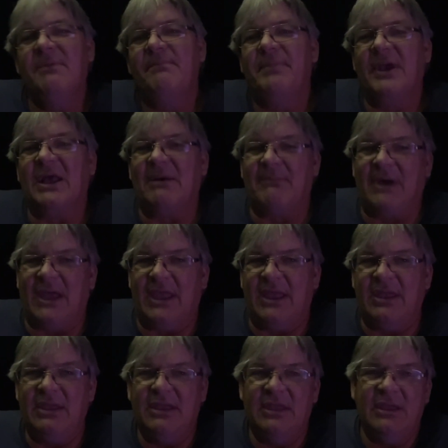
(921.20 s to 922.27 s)
pick up my
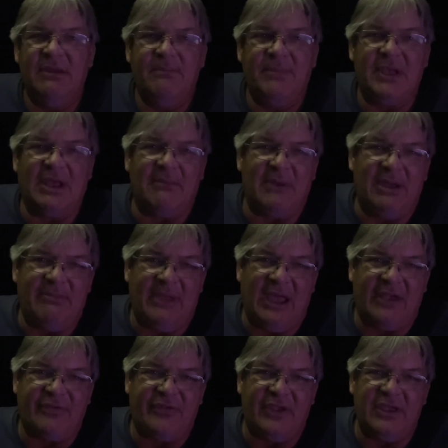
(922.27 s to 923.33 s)

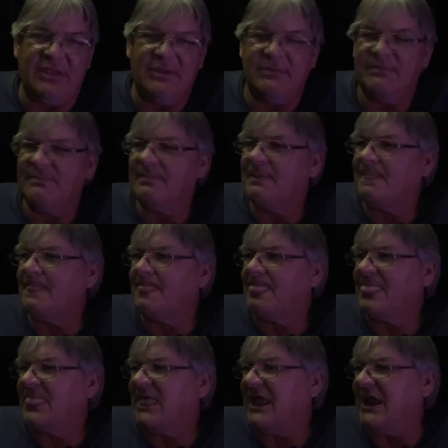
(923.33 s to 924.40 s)
maxi,
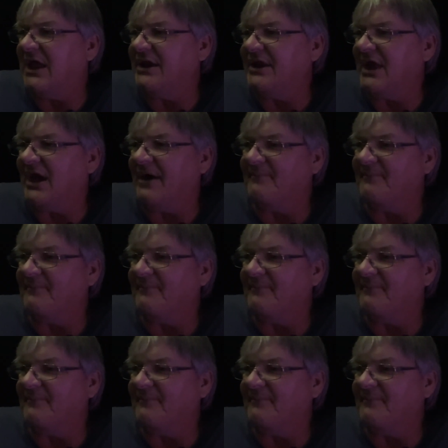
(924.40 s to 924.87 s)
and